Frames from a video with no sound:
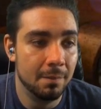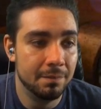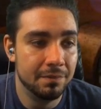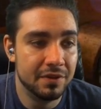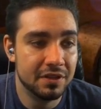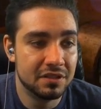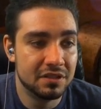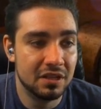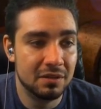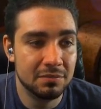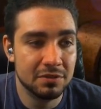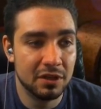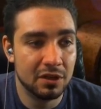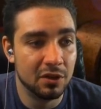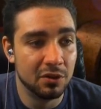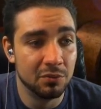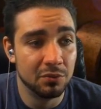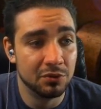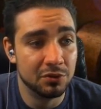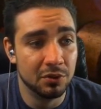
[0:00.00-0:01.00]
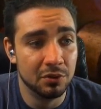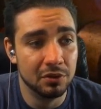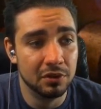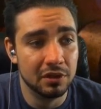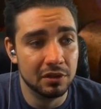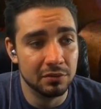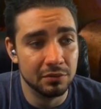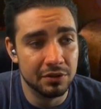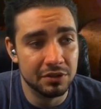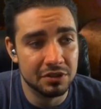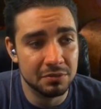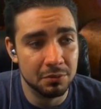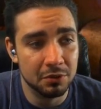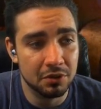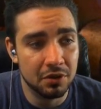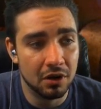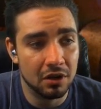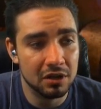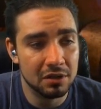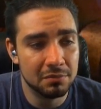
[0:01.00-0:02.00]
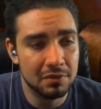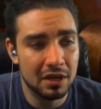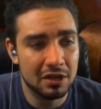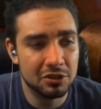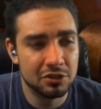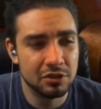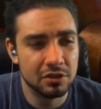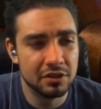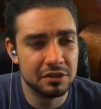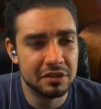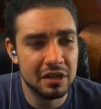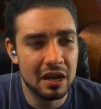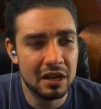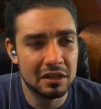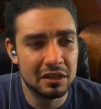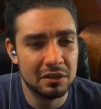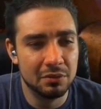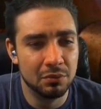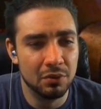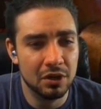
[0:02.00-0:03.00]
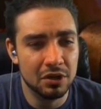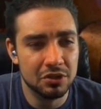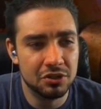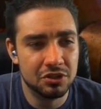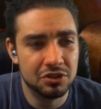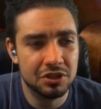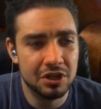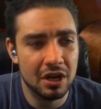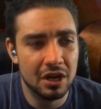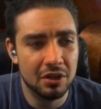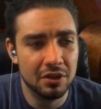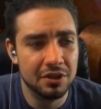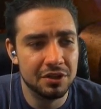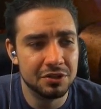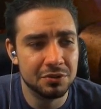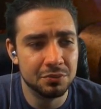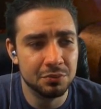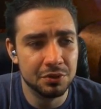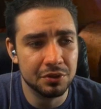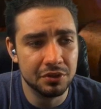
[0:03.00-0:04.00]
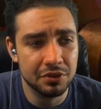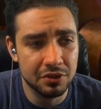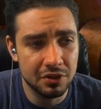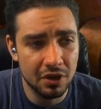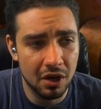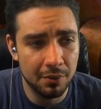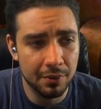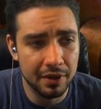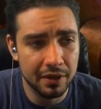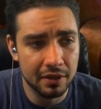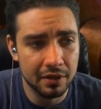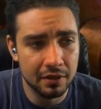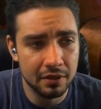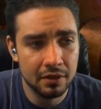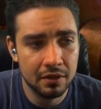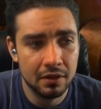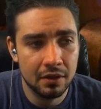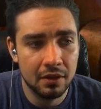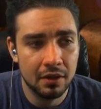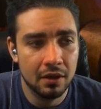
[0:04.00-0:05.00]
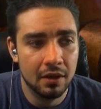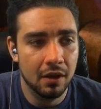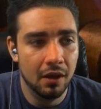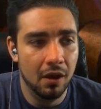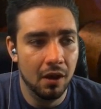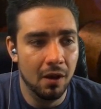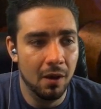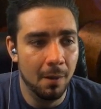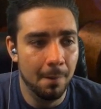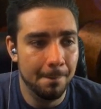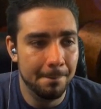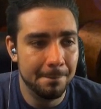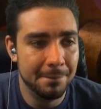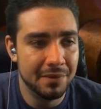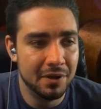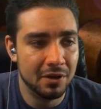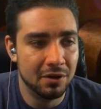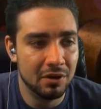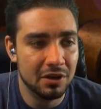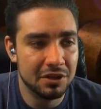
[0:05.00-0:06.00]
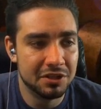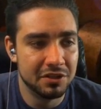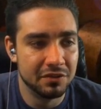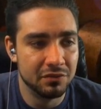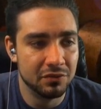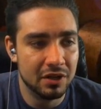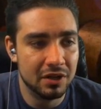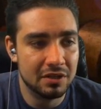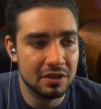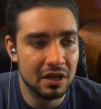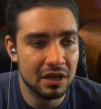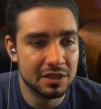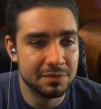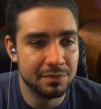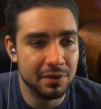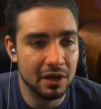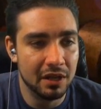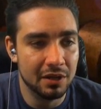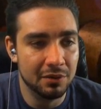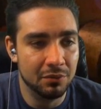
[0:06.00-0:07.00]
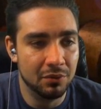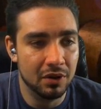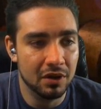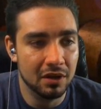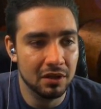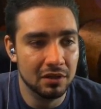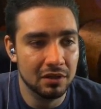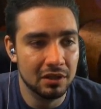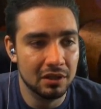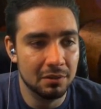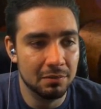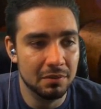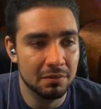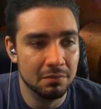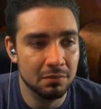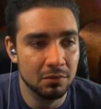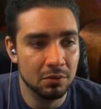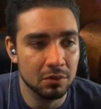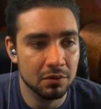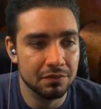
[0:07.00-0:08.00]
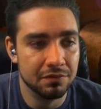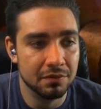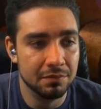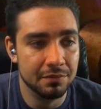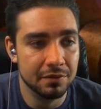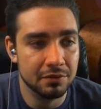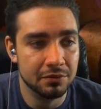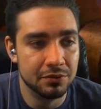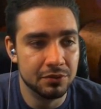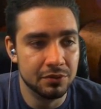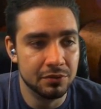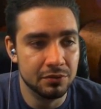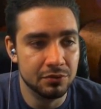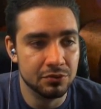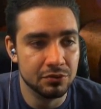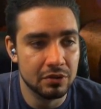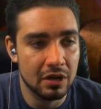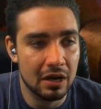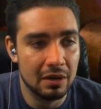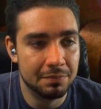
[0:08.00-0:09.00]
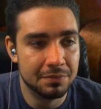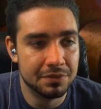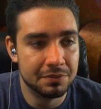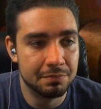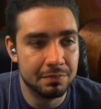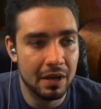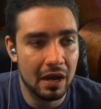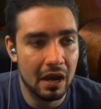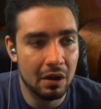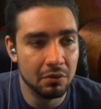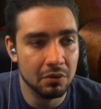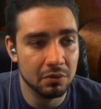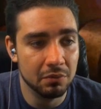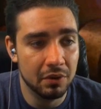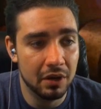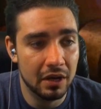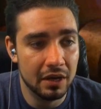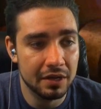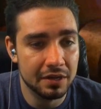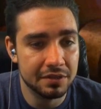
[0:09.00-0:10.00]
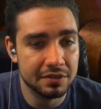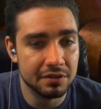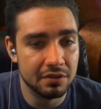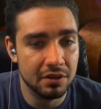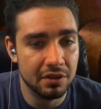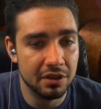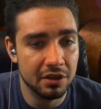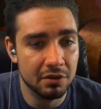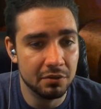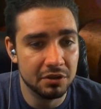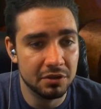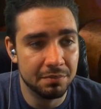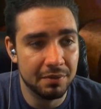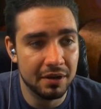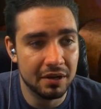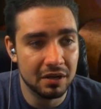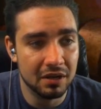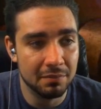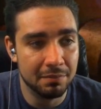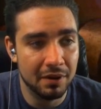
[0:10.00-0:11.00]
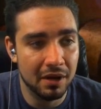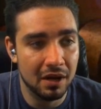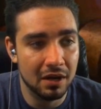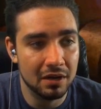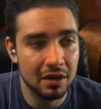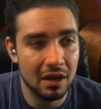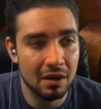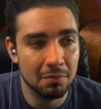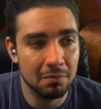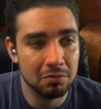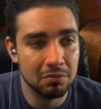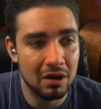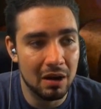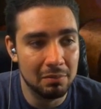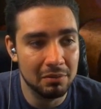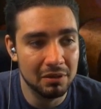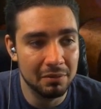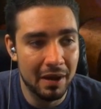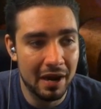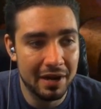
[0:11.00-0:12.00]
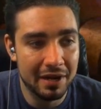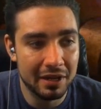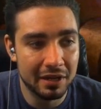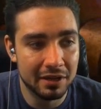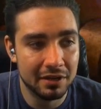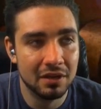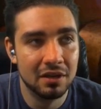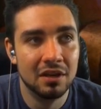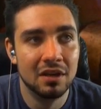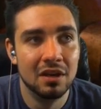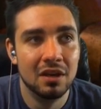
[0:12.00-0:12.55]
This seems like a totally reasonable card. I'm not sure exactly what shell this would go in. Aggressive red decks probably want a little bit more from their 2-drops power-wise, although depending upon how problematic